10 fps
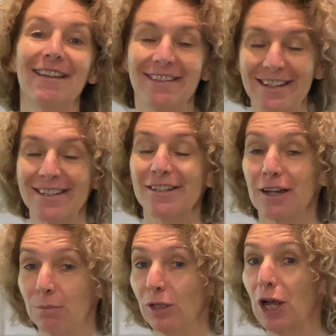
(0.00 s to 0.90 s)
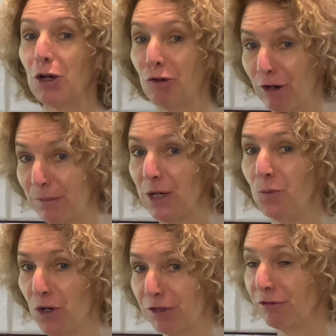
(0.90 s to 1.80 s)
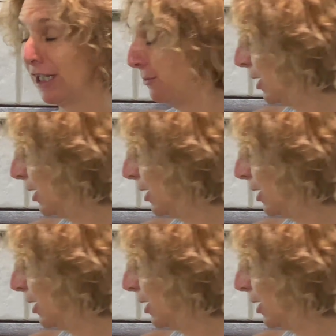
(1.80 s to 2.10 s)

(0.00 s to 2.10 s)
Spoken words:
I think the double crumbing worked really